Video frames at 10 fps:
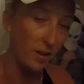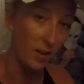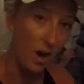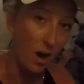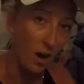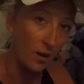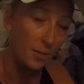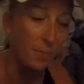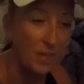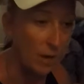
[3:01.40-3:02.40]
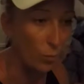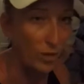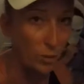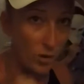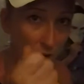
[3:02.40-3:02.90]
a card, and
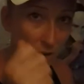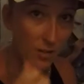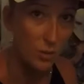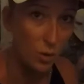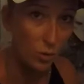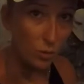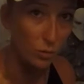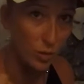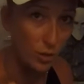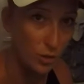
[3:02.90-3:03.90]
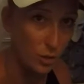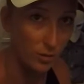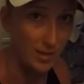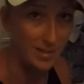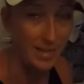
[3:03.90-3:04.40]
when your card is called, you're
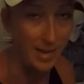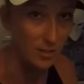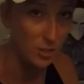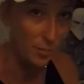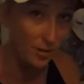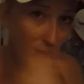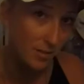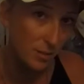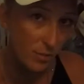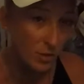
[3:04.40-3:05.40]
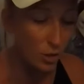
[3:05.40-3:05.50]
allowed to enter behind this red